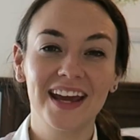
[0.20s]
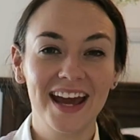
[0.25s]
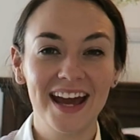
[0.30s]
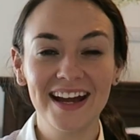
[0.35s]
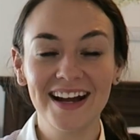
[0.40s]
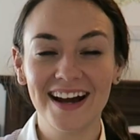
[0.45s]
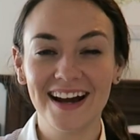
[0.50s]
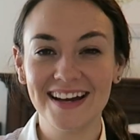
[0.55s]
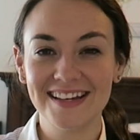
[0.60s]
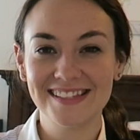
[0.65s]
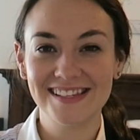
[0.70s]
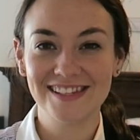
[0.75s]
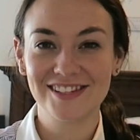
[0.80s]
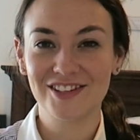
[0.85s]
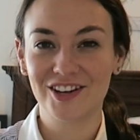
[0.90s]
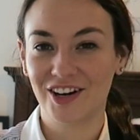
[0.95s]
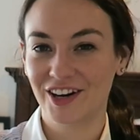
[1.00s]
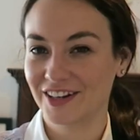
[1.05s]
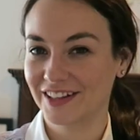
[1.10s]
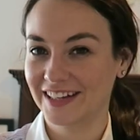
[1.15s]
Hey guys, it's
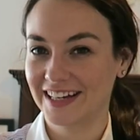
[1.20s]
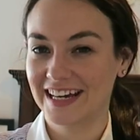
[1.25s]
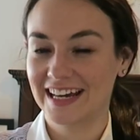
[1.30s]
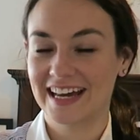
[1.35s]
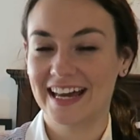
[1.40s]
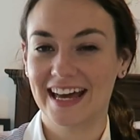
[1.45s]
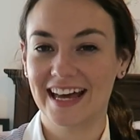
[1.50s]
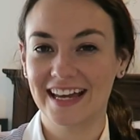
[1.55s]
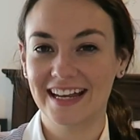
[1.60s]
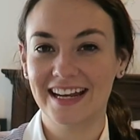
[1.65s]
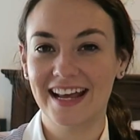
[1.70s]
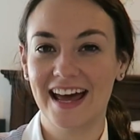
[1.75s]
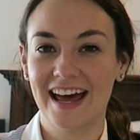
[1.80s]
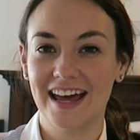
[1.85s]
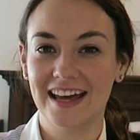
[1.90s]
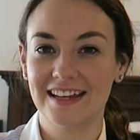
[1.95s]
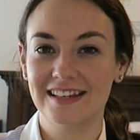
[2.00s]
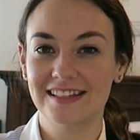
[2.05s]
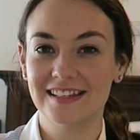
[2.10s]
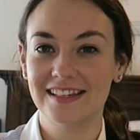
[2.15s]
Carly again,
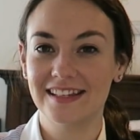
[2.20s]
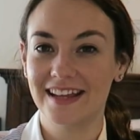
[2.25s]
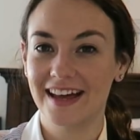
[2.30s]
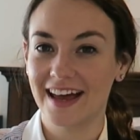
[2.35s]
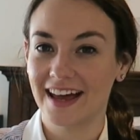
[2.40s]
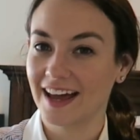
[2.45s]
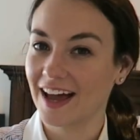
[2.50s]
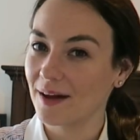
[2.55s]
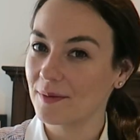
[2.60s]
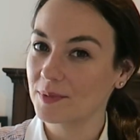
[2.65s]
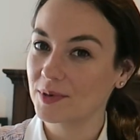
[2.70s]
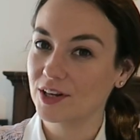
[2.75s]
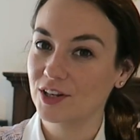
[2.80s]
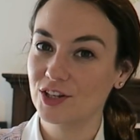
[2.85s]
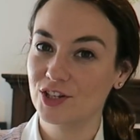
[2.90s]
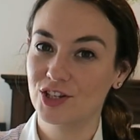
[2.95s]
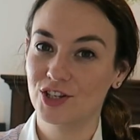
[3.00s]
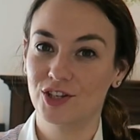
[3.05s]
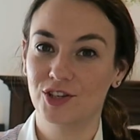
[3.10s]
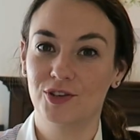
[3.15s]
and today I'm gonna
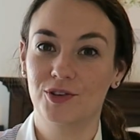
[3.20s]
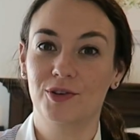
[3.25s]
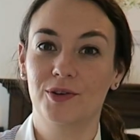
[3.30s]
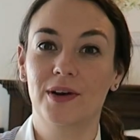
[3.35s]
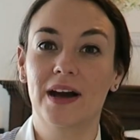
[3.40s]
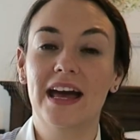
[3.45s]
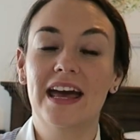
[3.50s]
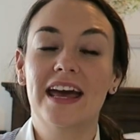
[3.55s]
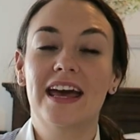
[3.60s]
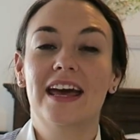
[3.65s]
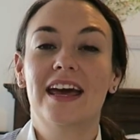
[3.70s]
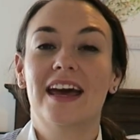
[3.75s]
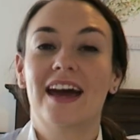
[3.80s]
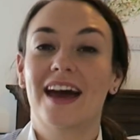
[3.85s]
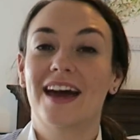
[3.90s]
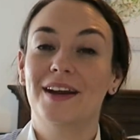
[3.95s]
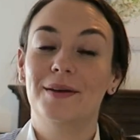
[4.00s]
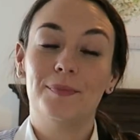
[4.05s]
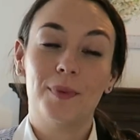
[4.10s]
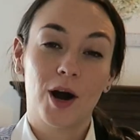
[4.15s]
do
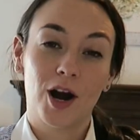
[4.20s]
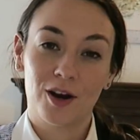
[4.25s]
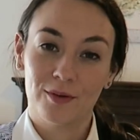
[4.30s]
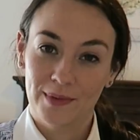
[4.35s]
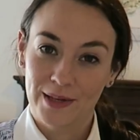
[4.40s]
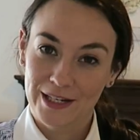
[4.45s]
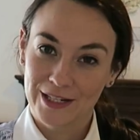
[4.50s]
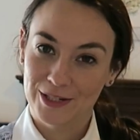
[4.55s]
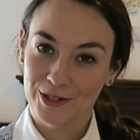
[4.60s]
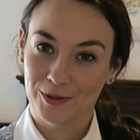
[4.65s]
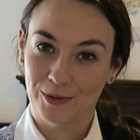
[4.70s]
an apartment